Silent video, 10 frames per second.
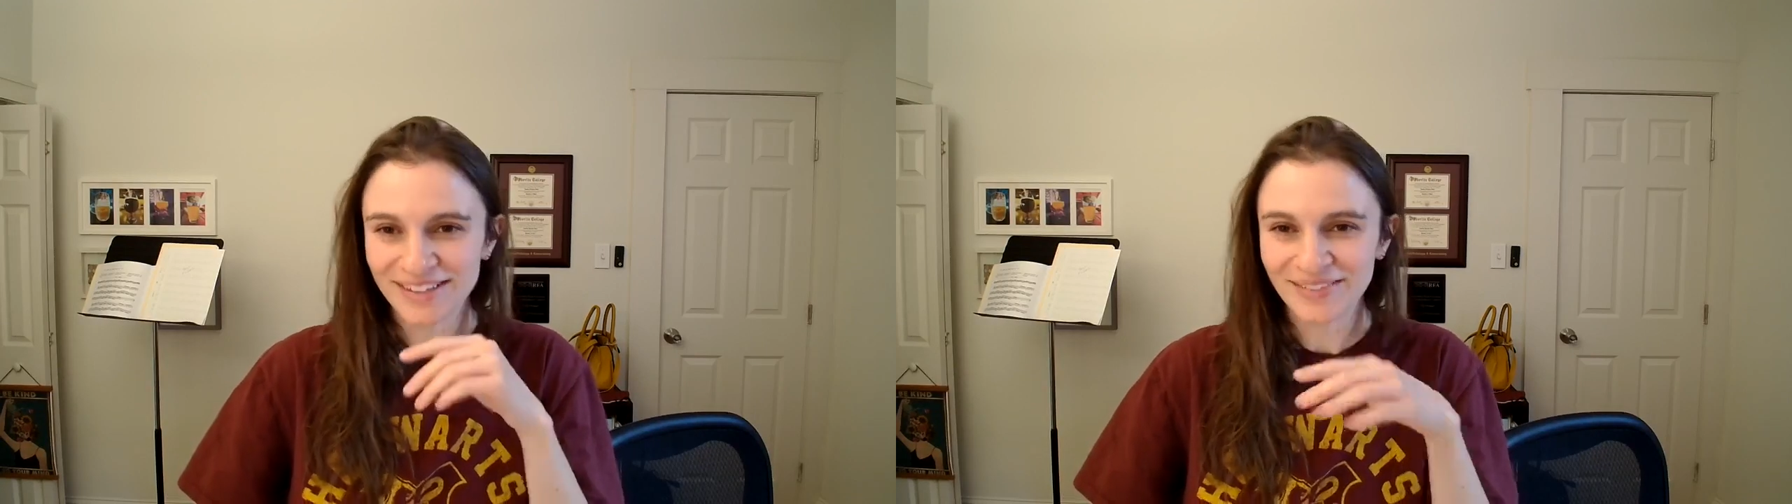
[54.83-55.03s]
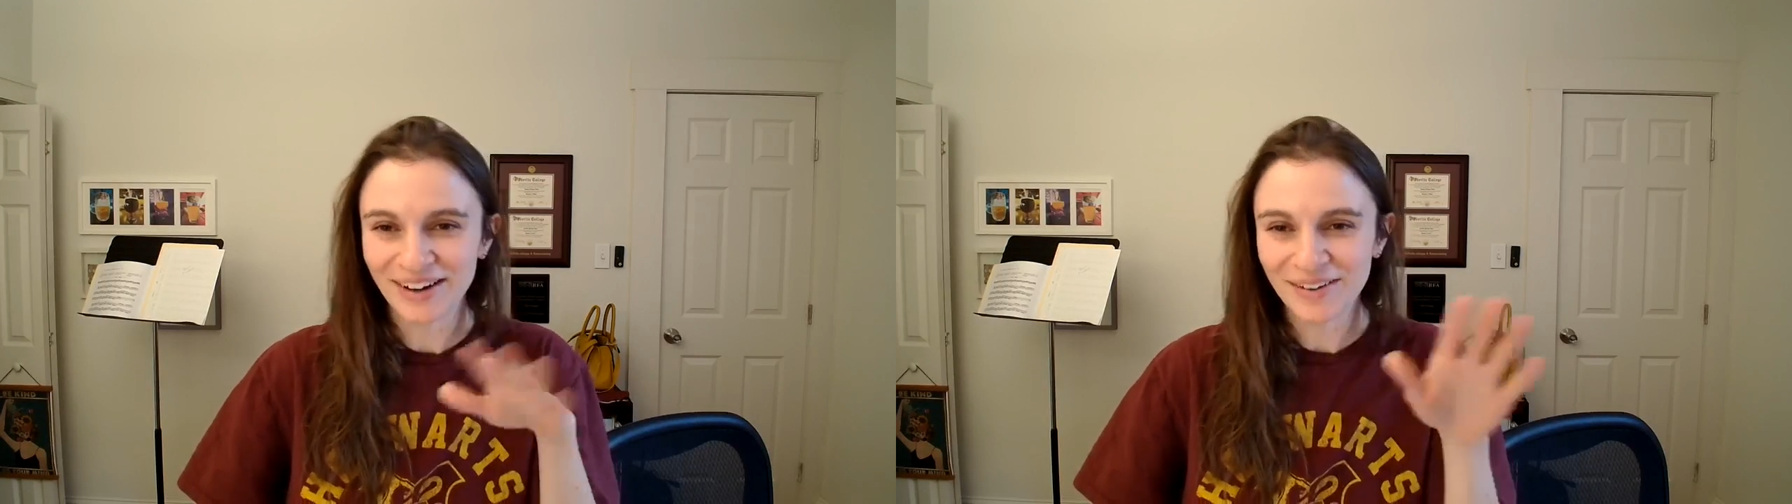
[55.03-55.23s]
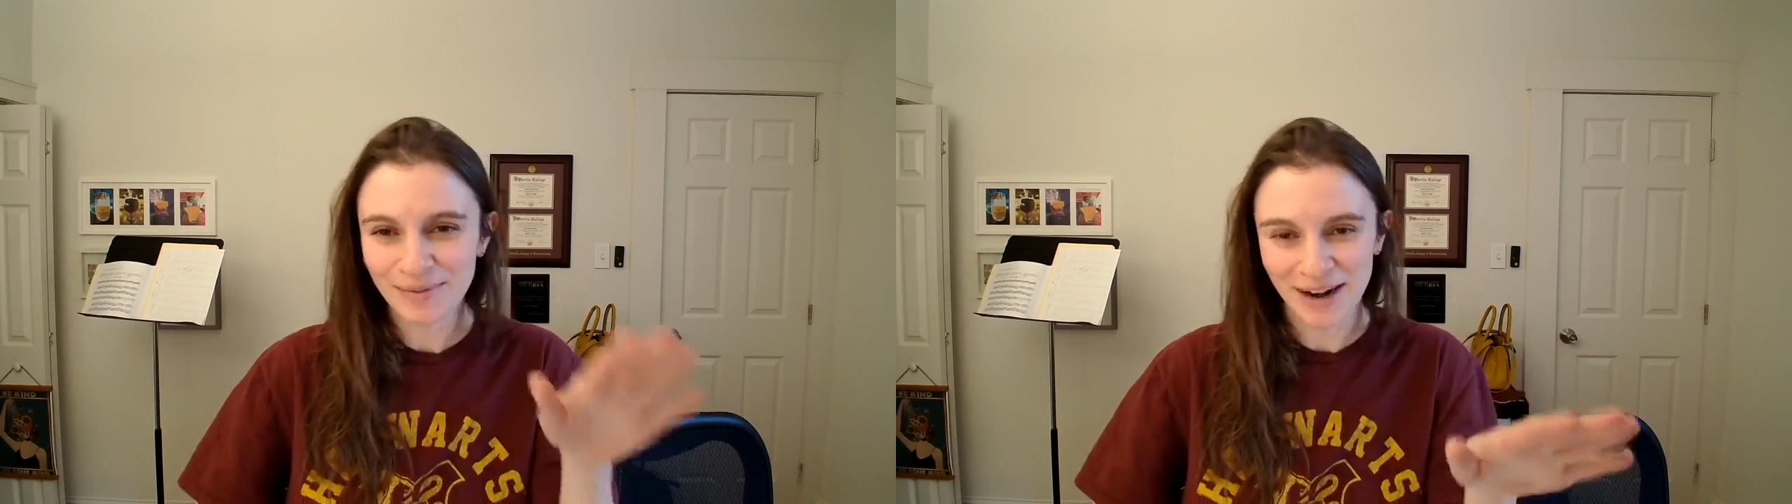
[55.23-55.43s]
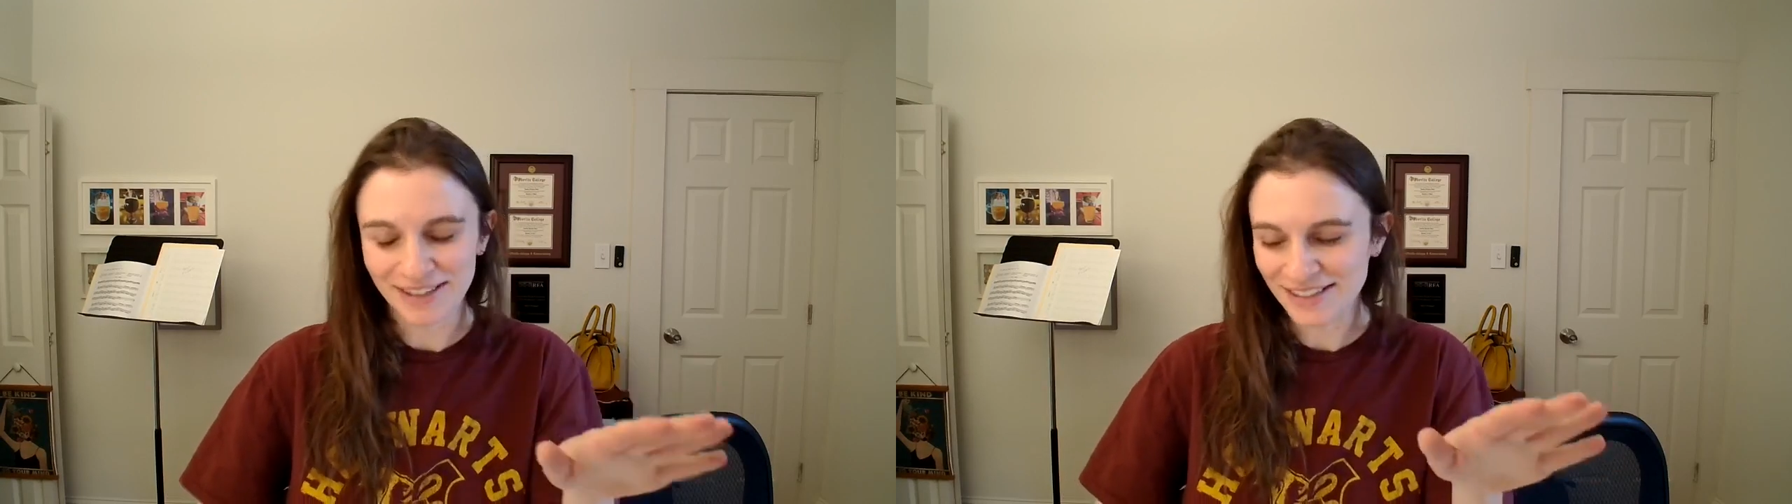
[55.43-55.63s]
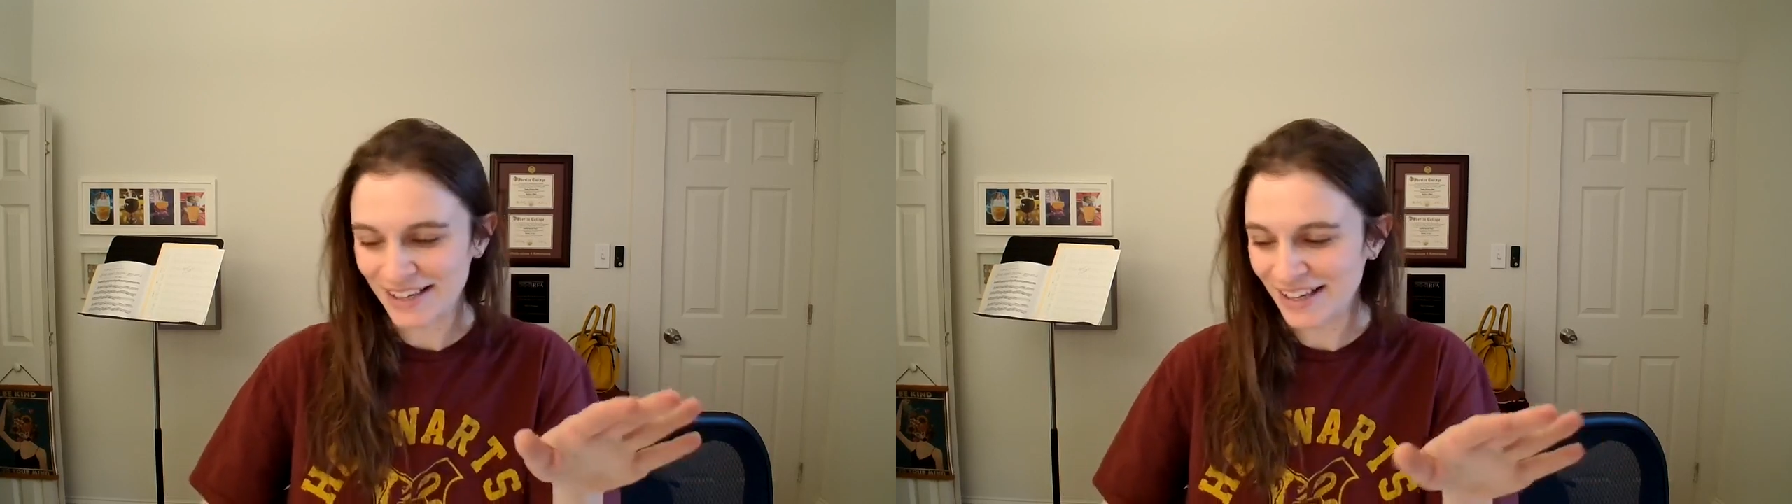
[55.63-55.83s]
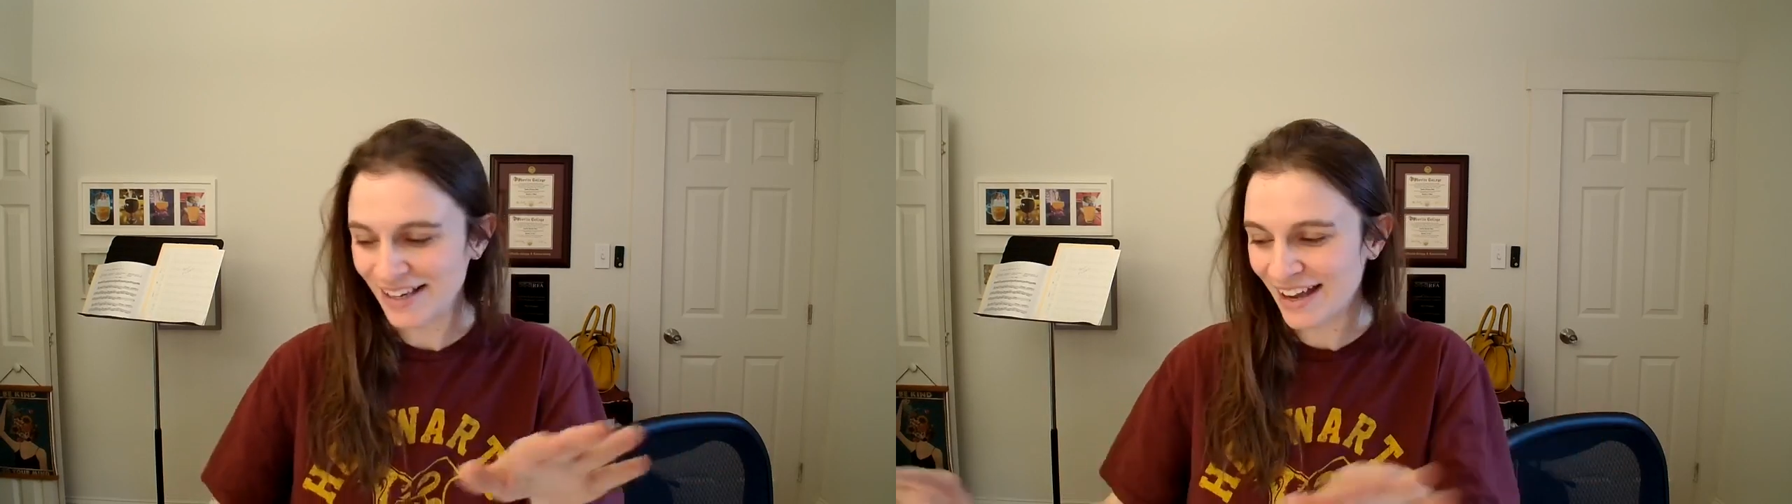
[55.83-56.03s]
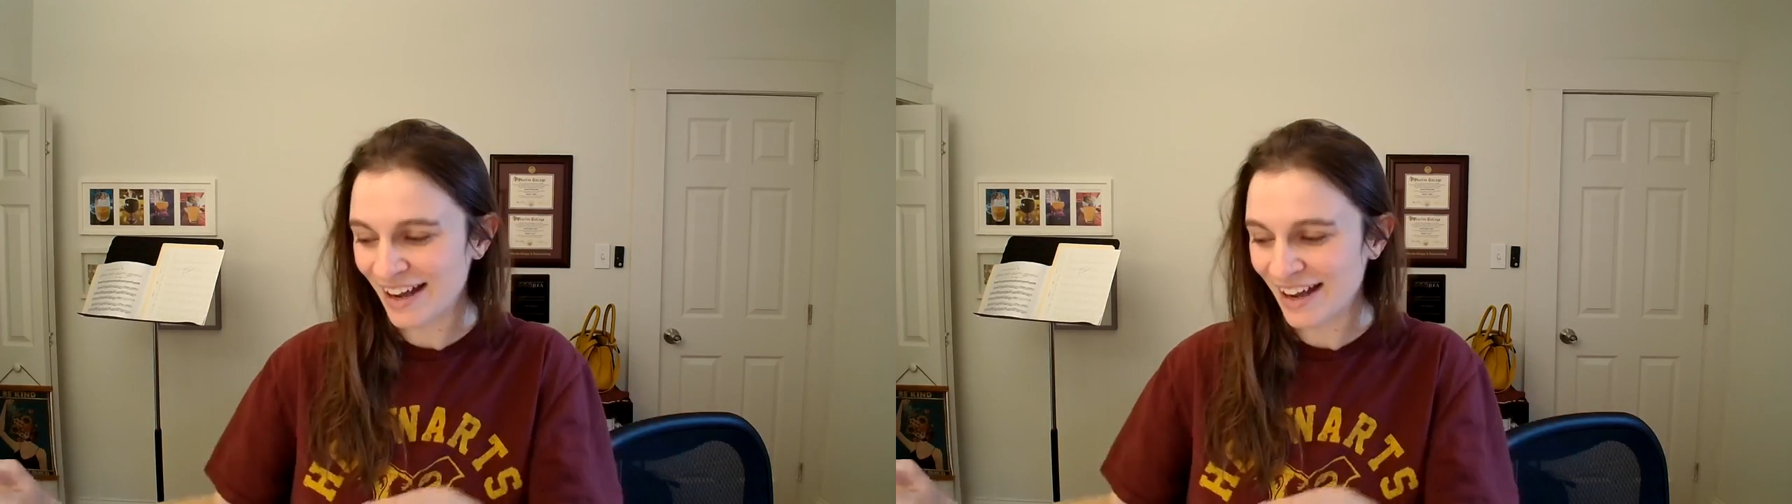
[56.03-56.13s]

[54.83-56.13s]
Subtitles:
so when I was practicing,